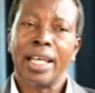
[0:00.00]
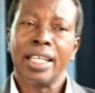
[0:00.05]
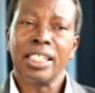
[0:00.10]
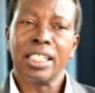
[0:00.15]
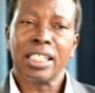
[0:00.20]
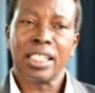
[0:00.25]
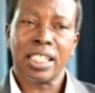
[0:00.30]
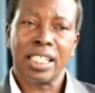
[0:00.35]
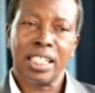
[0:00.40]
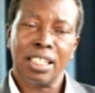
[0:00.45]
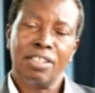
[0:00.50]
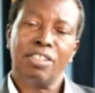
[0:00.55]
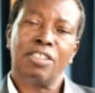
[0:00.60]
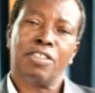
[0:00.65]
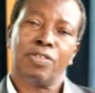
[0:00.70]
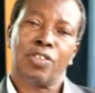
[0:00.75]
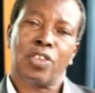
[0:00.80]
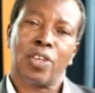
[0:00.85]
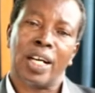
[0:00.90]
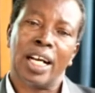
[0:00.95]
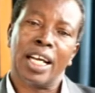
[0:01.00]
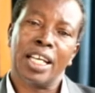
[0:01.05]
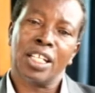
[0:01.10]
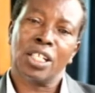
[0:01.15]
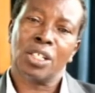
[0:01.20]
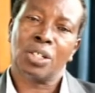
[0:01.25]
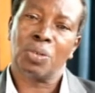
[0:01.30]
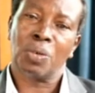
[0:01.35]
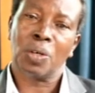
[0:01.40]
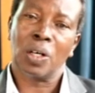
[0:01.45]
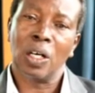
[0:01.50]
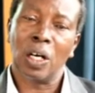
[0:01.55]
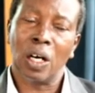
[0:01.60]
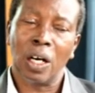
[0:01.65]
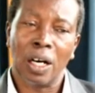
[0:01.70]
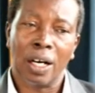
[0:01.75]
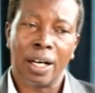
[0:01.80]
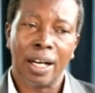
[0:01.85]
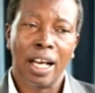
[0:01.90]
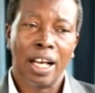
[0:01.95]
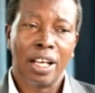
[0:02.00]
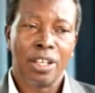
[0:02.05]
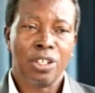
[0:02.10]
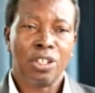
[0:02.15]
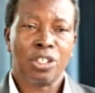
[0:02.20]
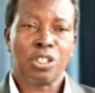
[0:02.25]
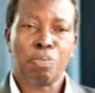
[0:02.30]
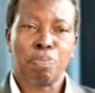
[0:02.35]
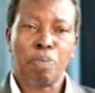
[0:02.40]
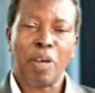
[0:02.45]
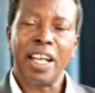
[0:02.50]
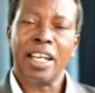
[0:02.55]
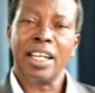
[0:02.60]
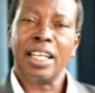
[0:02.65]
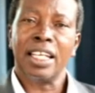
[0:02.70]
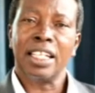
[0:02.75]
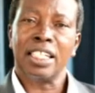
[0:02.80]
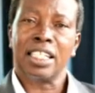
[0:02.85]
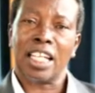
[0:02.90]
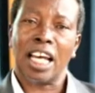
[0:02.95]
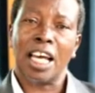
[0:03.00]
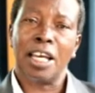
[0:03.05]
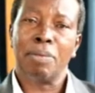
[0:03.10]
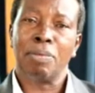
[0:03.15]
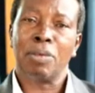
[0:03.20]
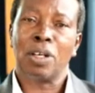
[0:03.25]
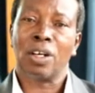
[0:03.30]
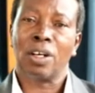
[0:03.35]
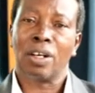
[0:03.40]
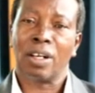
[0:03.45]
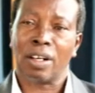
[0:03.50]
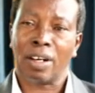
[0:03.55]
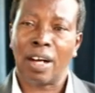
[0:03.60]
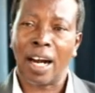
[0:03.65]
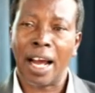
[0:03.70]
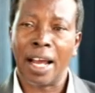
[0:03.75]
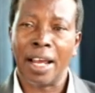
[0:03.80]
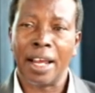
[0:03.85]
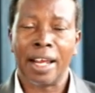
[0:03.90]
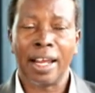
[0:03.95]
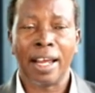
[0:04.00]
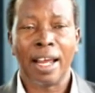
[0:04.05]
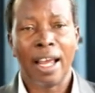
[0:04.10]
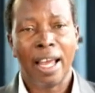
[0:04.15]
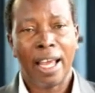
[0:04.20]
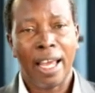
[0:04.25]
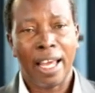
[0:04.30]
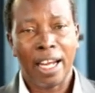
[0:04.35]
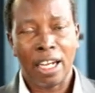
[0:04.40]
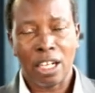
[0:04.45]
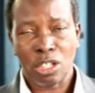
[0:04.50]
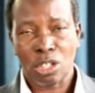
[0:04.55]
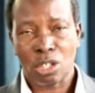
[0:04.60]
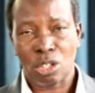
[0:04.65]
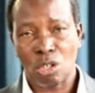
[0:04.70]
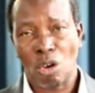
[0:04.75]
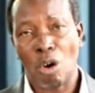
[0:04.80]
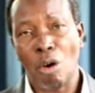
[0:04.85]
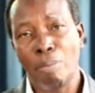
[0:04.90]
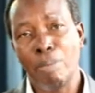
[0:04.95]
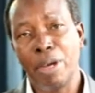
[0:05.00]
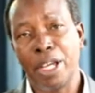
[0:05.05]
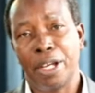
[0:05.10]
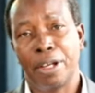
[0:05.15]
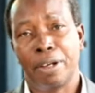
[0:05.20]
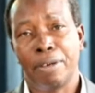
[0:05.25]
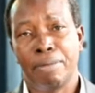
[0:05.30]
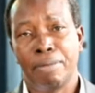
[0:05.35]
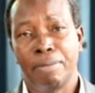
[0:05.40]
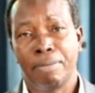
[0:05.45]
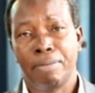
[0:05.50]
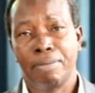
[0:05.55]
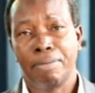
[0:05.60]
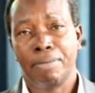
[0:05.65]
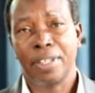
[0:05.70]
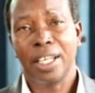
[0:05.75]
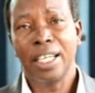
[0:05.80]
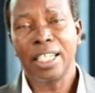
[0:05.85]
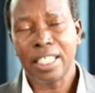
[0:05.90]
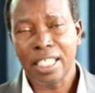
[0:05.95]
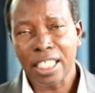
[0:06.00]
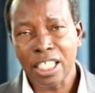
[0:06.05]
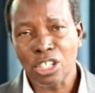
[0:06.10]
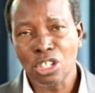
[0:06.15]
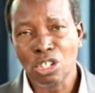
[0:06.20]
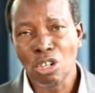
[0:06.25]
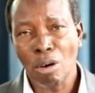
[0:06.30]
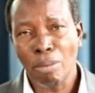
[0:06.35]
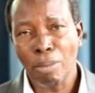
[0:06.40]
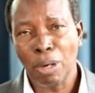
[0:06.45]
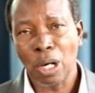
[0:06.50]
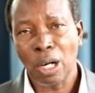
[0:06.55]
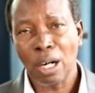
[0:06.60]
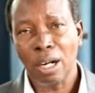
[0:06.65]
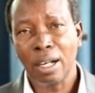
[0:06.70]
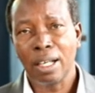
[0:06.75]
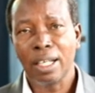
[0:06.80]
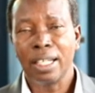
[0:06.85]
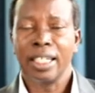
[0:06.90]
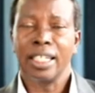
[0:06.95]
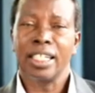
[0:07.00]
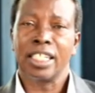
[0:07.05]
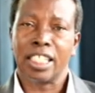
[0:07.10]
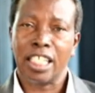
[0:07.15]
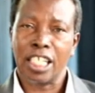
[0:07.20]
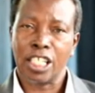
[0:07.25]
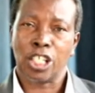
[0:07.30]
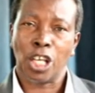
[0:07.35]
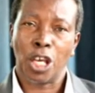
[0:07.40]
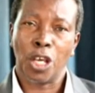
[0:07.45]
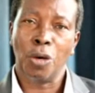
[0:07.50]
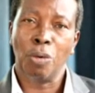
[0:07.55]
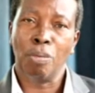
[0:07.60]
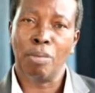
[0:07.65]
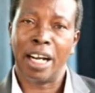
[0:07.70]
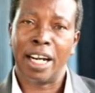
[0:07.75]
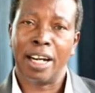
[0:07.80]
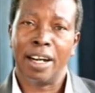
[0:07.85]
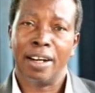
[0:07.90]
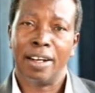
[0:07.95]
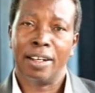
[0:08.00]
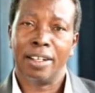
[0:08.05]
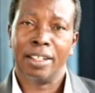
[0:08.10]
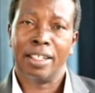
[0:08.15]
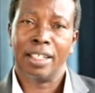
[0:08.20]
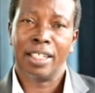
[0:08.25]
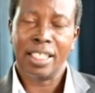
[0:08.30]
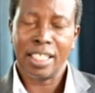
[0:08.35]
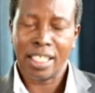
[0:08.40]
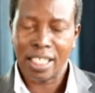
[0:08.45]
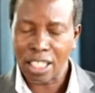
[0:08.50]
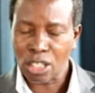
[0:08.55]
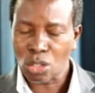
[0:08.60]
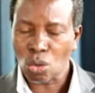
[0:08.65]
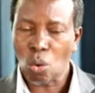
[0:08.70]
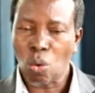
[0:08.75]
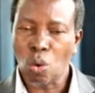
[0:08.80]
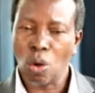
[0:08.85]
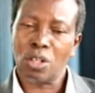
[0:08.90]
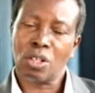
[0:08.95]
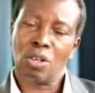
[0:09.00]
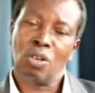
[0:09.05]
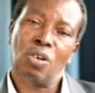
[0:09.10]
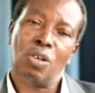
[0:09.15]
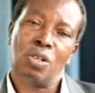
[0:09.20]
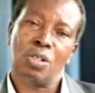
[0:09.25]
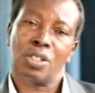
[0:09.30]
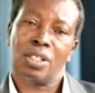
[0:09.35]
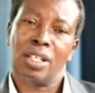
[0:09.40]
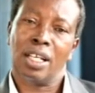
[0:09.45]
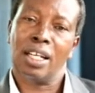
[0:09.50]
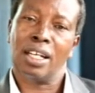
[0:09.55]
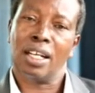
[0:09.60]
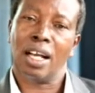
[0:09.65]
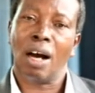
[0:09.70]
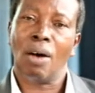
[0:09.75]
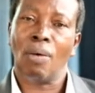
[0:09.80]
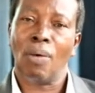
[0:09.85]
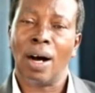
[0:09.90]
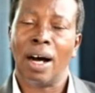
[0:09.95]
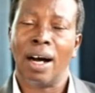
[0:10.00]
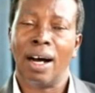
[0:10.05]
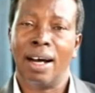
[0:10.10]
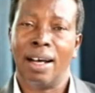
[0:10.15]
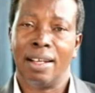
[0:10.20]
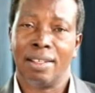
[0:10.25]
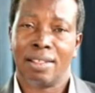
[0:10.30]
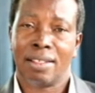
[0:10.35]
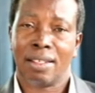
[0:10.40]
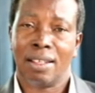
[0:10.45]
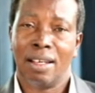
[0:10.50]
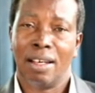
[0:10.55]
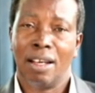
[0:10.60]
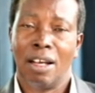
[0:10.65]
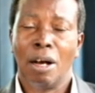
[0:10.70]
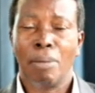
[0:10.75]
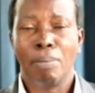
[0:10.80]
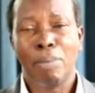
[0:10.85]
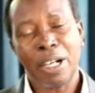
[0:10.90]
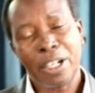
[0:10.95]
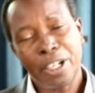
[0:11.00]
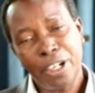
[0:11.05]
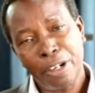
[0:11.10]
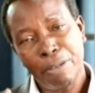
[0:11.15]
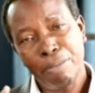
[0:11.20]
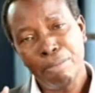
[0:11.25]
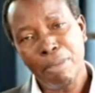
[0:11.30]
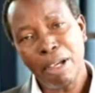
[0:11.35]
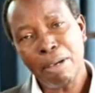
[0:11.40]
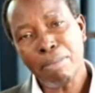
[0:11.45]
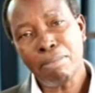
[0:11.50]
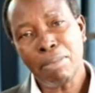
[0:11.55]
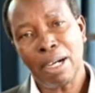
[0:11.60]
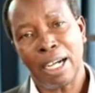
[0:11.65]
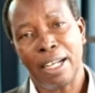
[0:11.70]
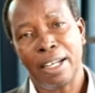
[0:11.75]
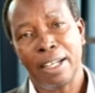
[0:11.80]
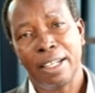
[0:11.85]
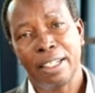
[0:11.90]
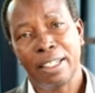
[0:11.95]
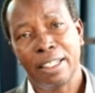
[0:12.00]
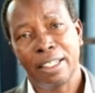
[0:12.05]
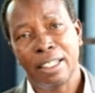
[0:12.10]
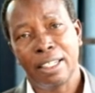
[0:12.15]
where instead of crying to God, you're spending time crying and sobbing? It is normal. It is human. It is what goes in our hearts. But remember